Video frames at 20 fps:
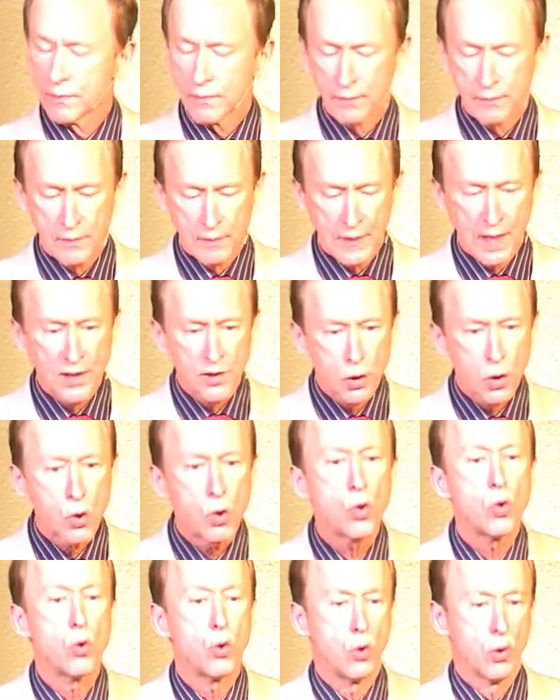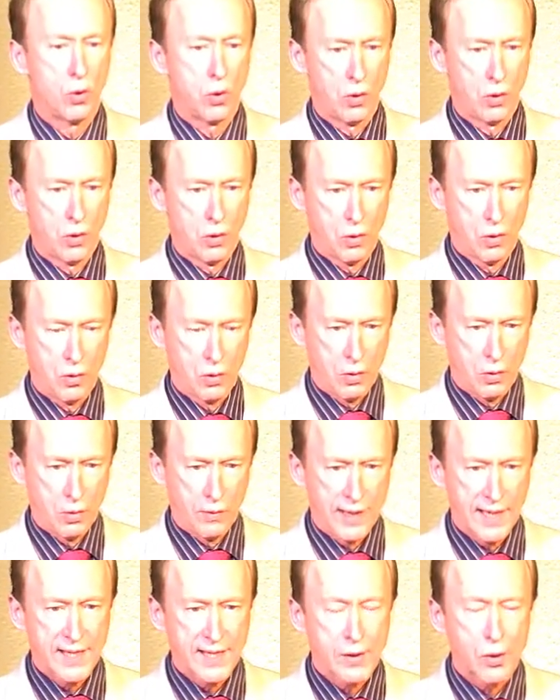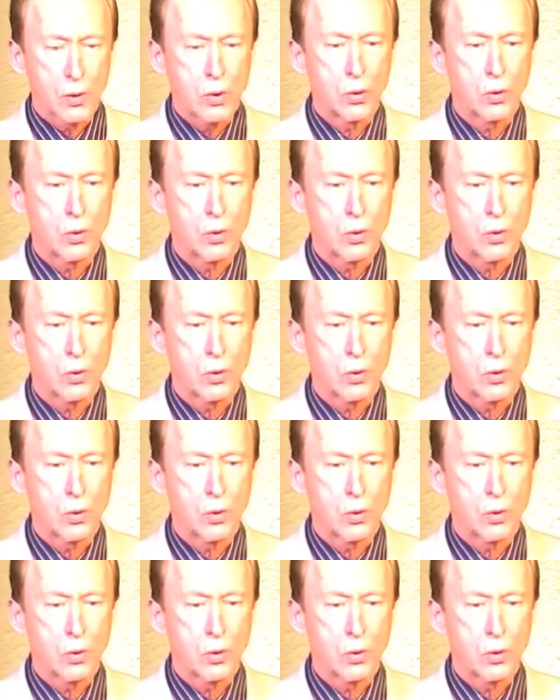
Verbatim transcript: That's who. That's the who.